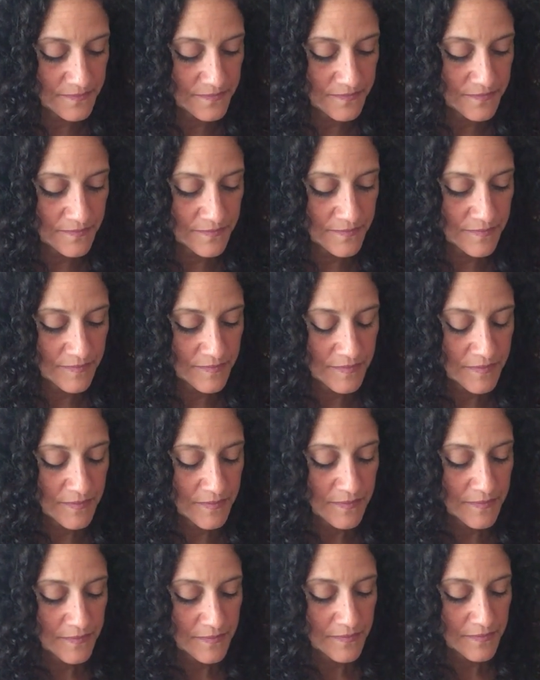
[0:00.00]

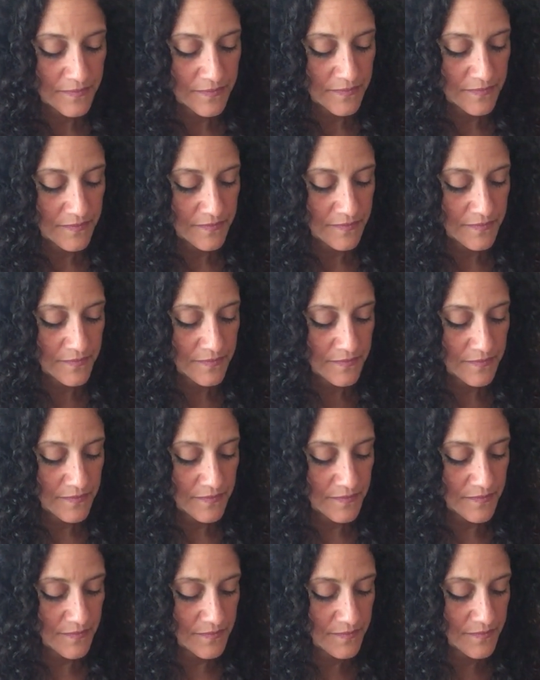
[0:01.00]

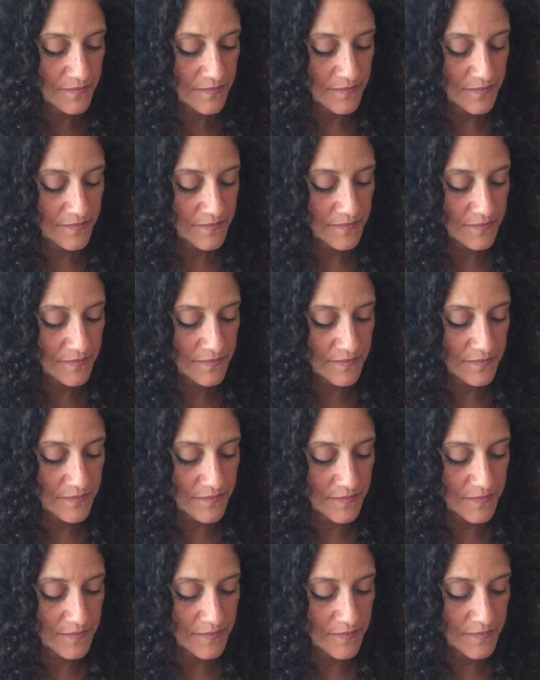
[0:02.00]

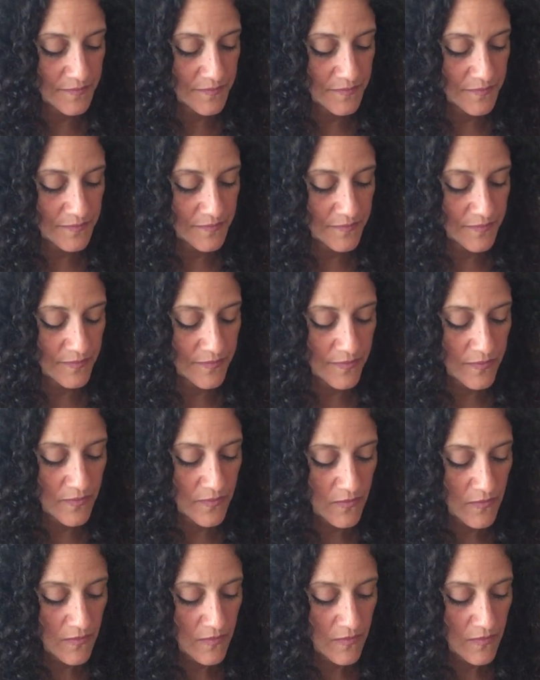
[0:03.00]
No one is speaking in this clip.